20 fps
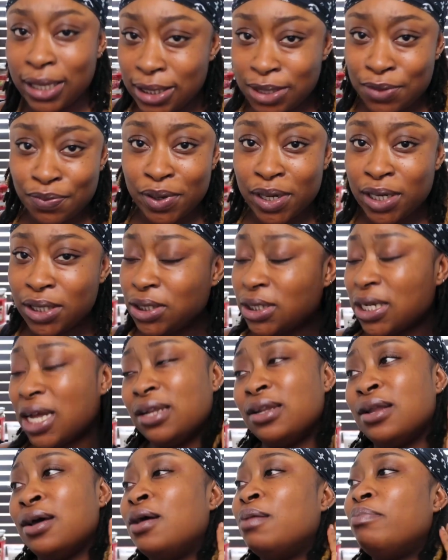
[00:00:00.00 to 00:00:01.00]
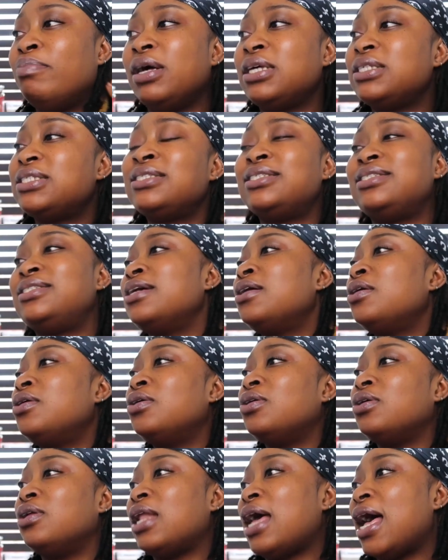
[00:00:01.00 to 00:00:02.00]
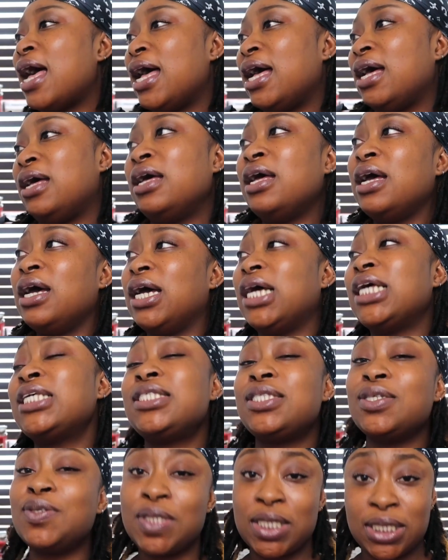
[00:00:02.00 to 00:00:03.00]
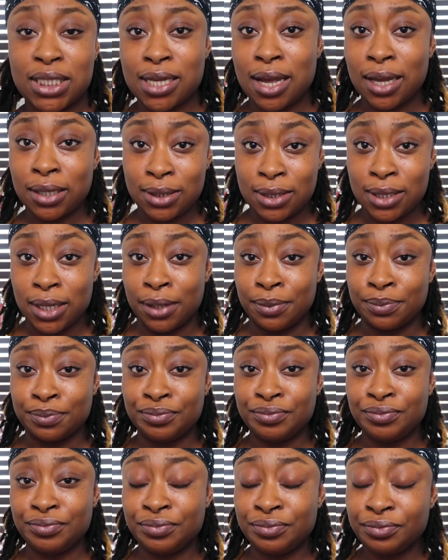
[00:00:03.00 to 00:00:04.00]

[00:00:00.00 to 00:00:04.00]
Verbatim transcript: He's rich, I know, but still, like, it's still disgusting